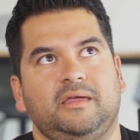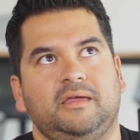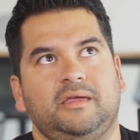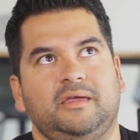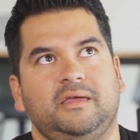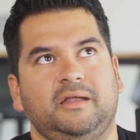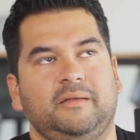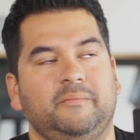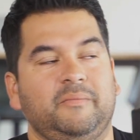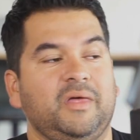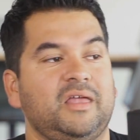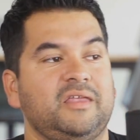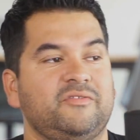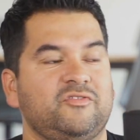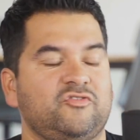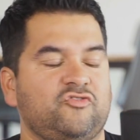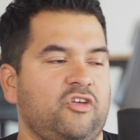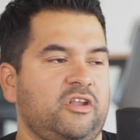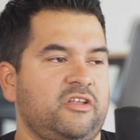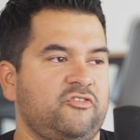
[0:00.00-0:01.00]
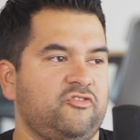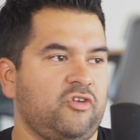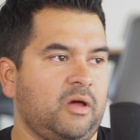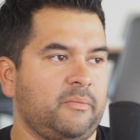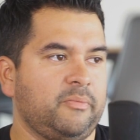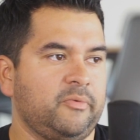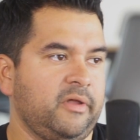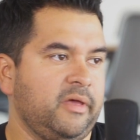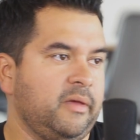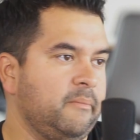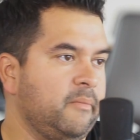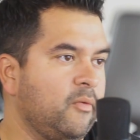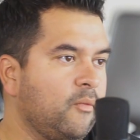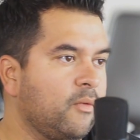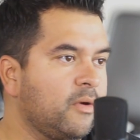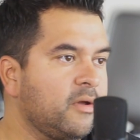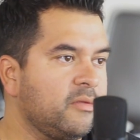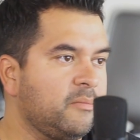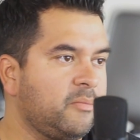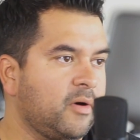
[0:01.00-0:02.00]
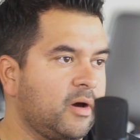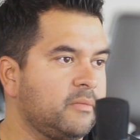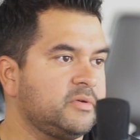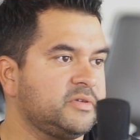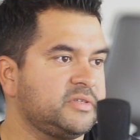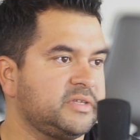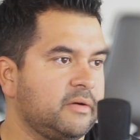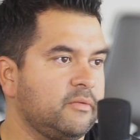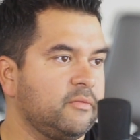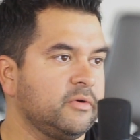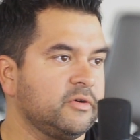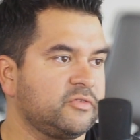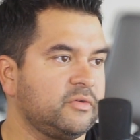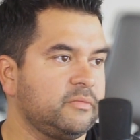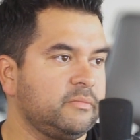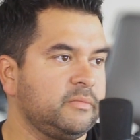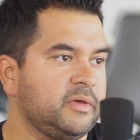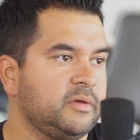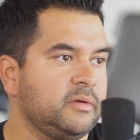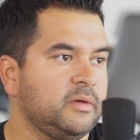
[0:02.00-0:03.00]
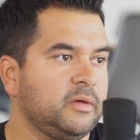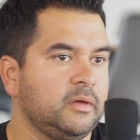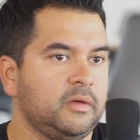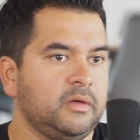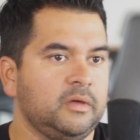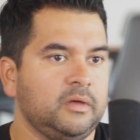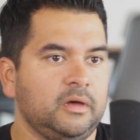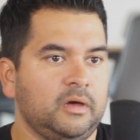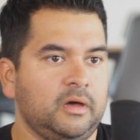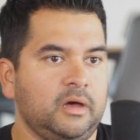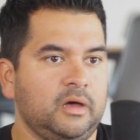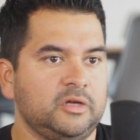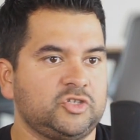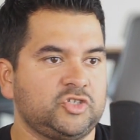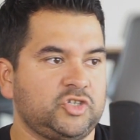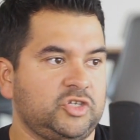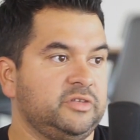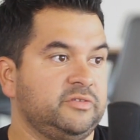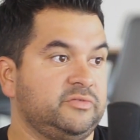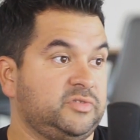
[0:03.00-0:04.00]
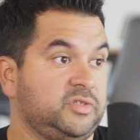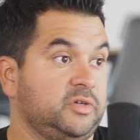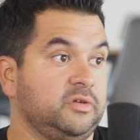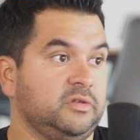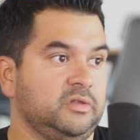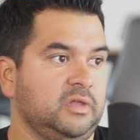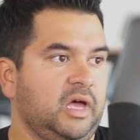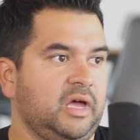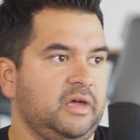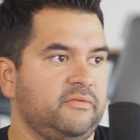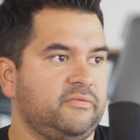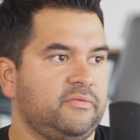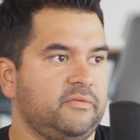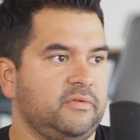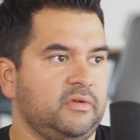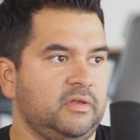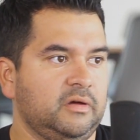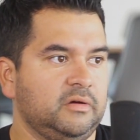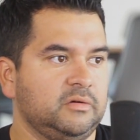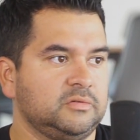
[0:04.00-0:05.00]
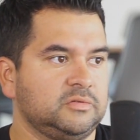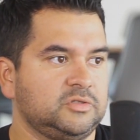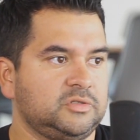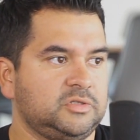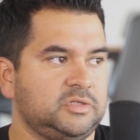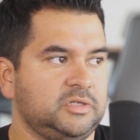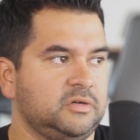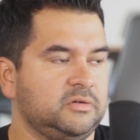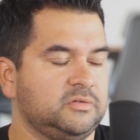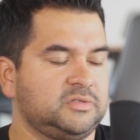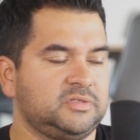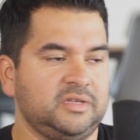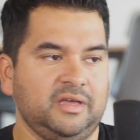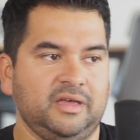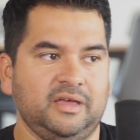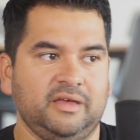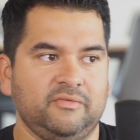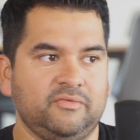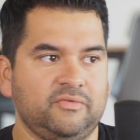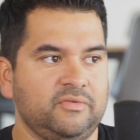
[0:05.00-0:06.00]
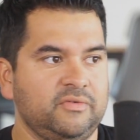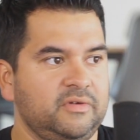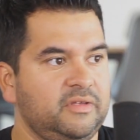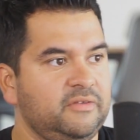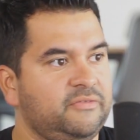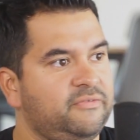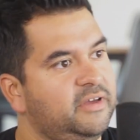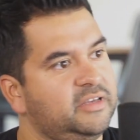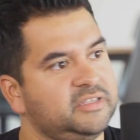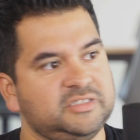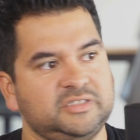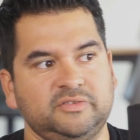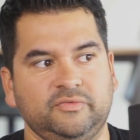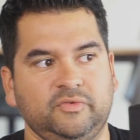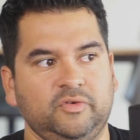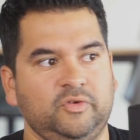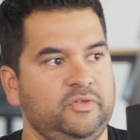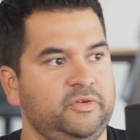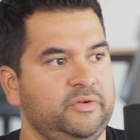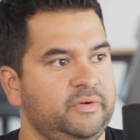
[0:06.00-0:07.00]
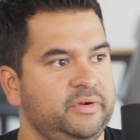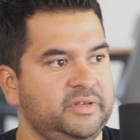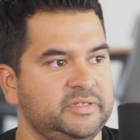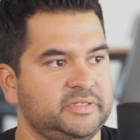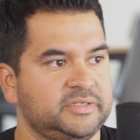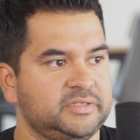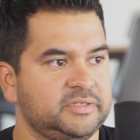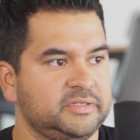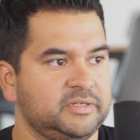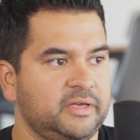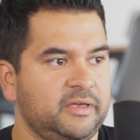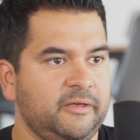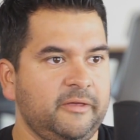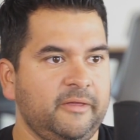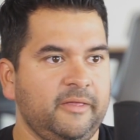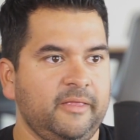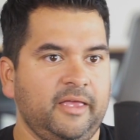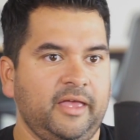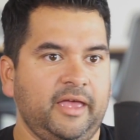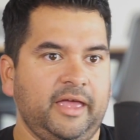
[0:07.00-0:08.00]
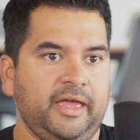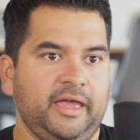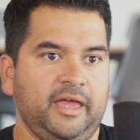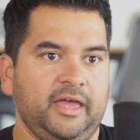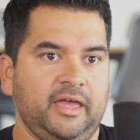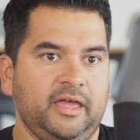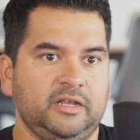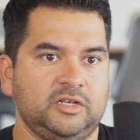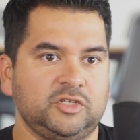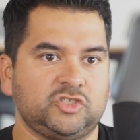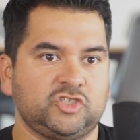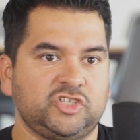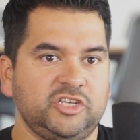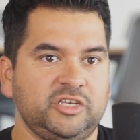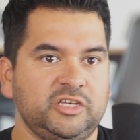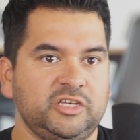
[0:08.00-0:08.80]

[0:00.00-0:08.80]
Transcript: I'm not even trying to drop her name, but one of the barbers that works with me, she lives a good life, She goes to every festival there is. And she